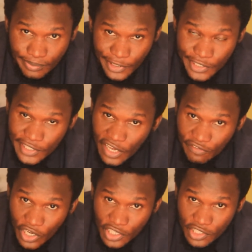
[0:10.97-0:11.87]
because in that
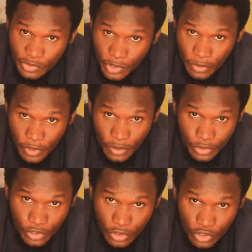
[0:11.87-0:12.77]
video I actually spoke about
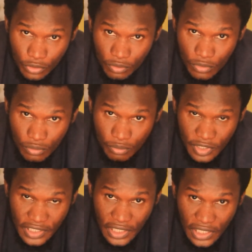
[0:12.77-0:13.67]
production,
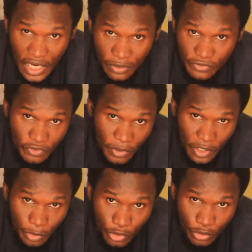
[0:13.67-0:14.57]
basically how to film
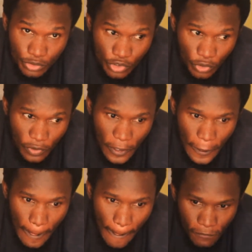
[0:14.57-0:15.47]
like a pro. So
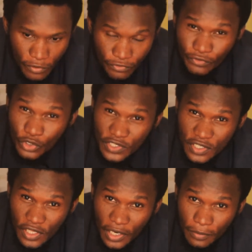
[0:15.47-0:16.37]
if you've not
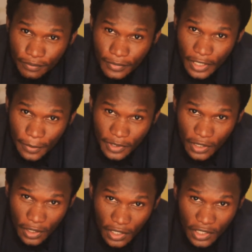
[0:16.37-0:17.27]
seen that, I
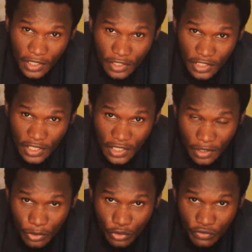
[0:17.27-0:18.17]
mean click on the link
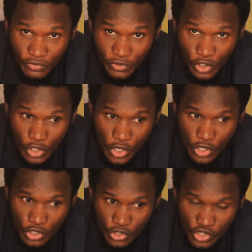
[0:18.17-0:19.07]
above
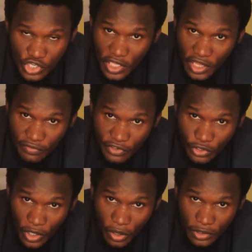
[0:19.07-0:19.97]
to check that
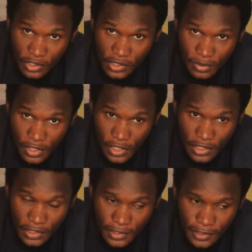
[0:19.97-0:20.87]
video out
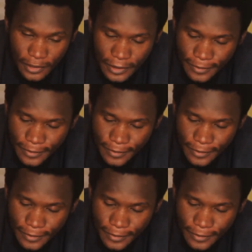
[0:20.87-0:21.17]
because